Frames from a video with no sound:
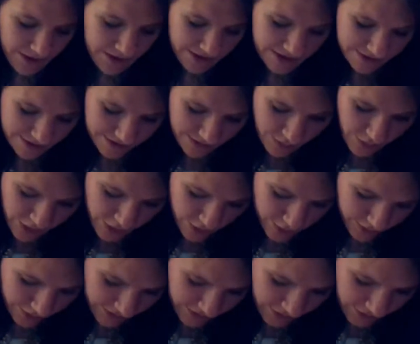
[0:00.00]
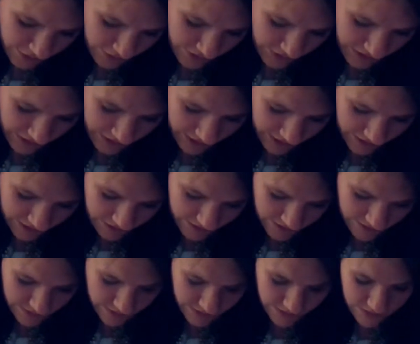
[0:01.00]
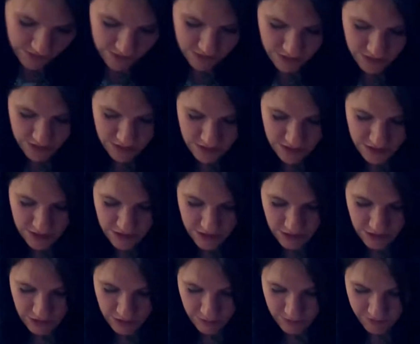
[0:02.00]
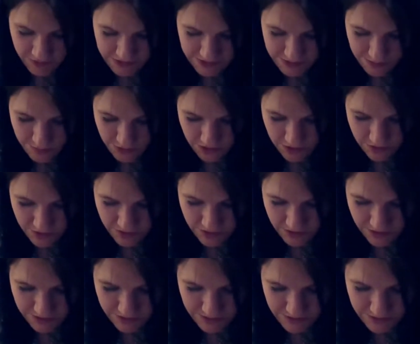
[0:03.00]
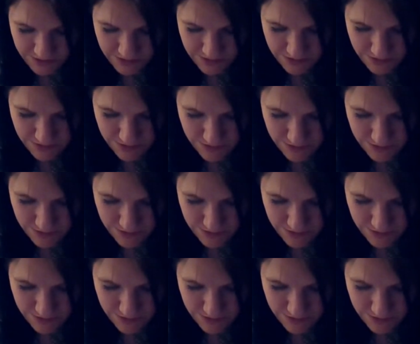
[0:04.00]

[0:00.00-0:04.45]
lot because there's wearable jewelry in it. All right, we've got some earrings.